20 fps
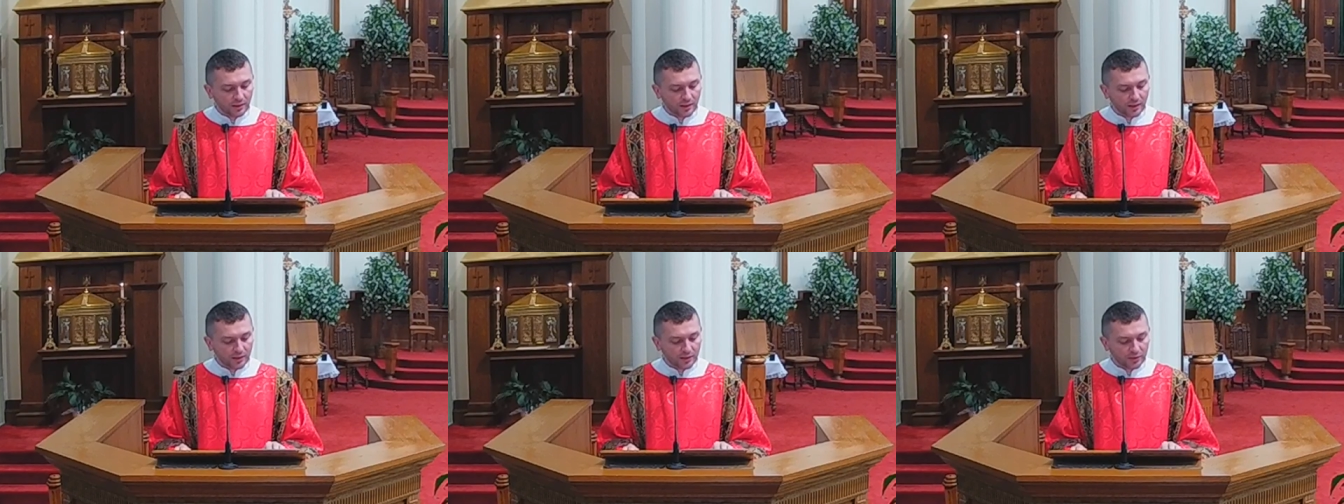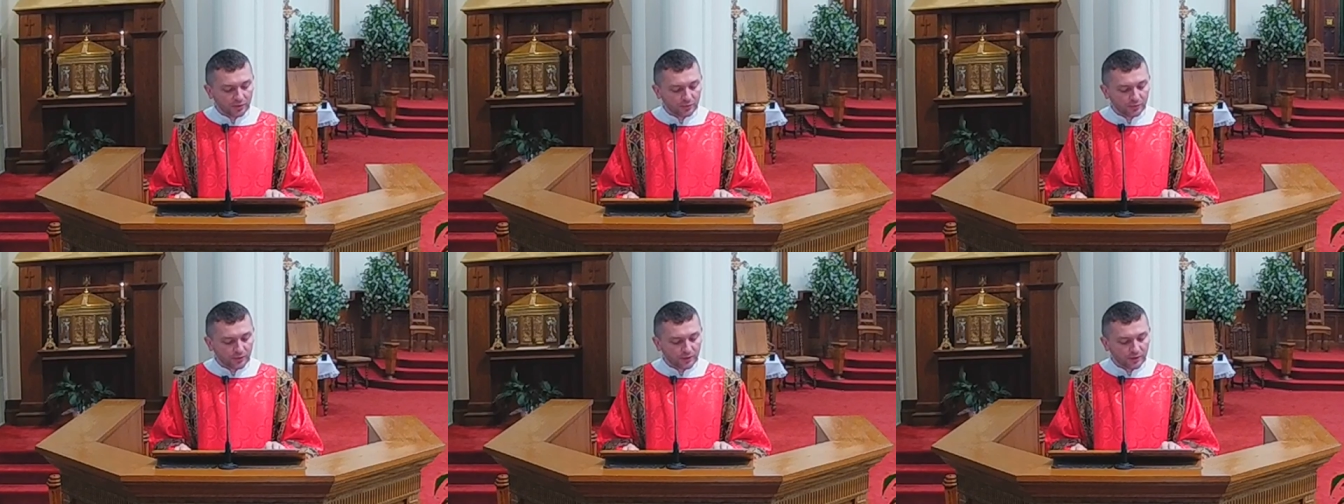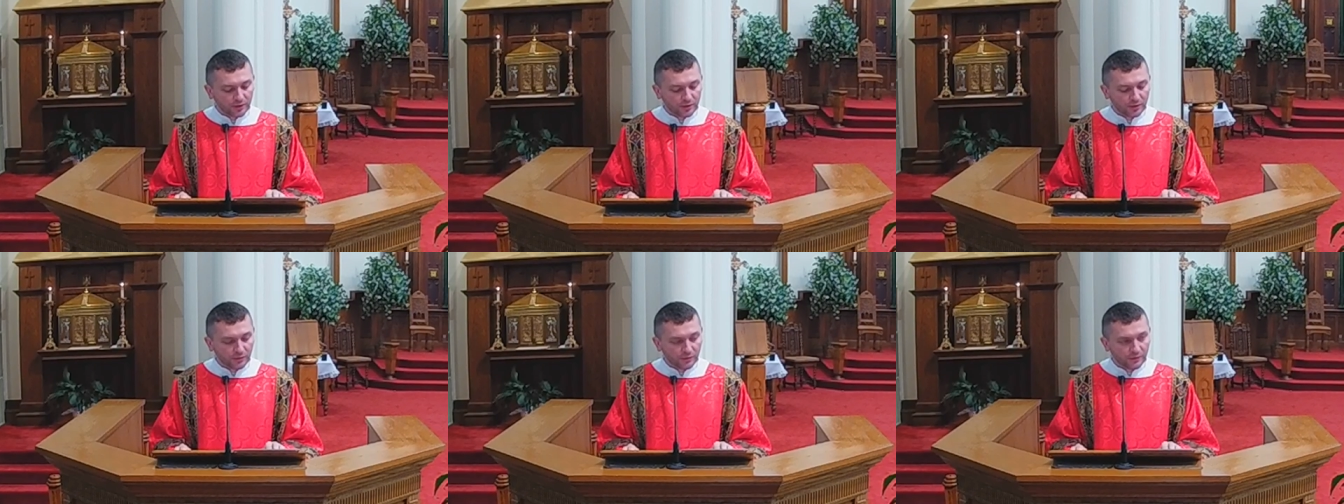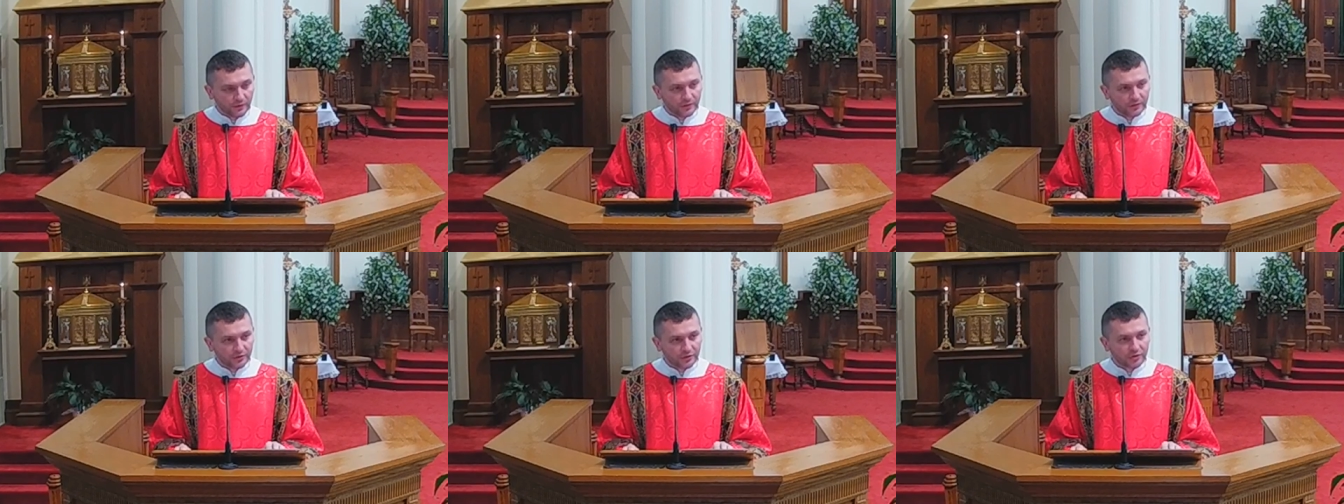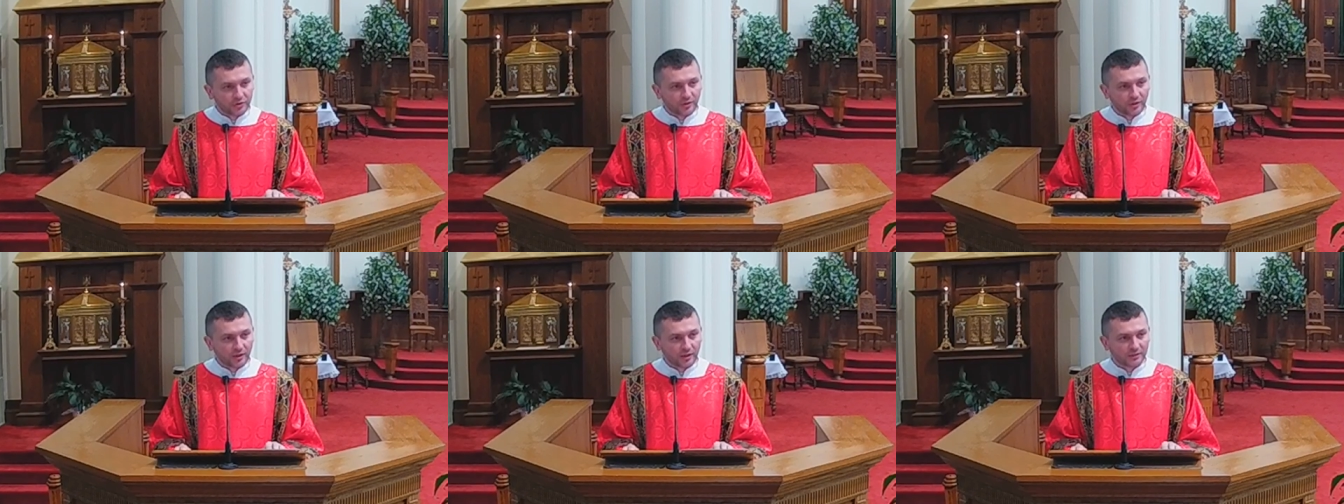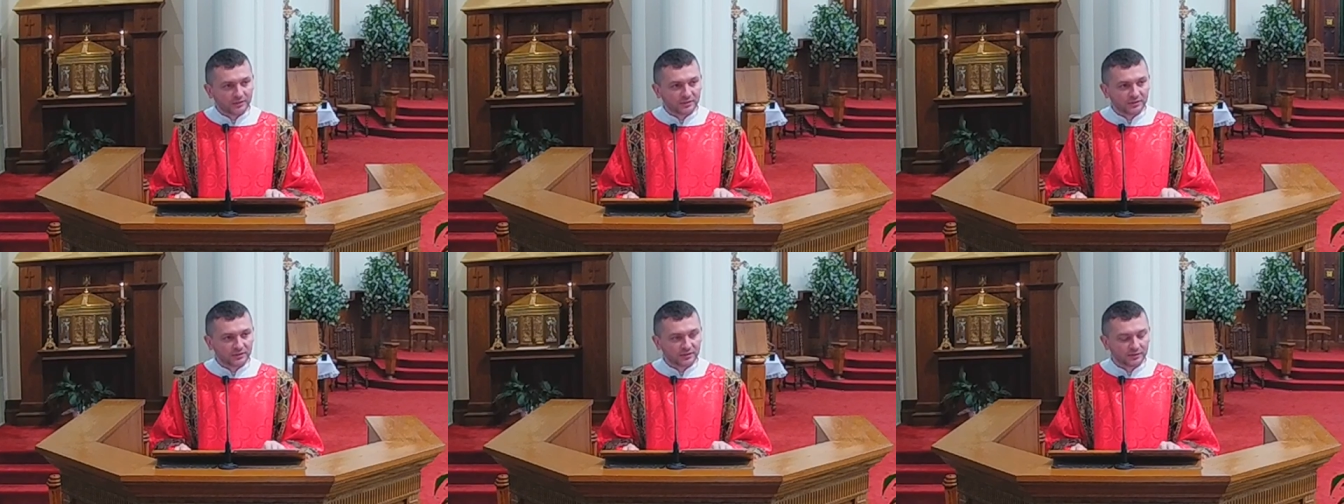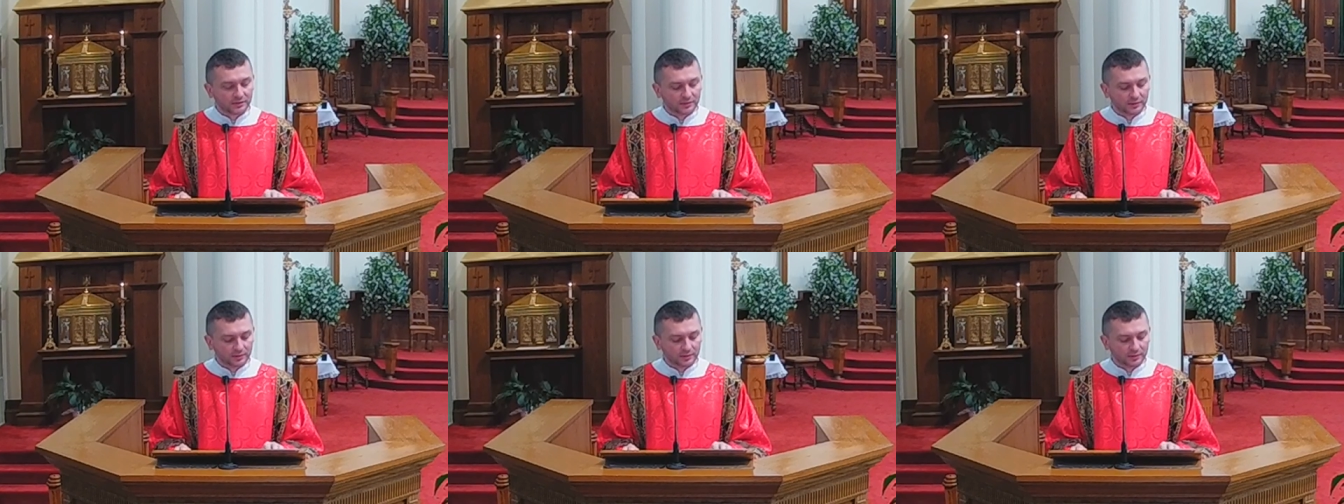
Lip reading: And we often trust.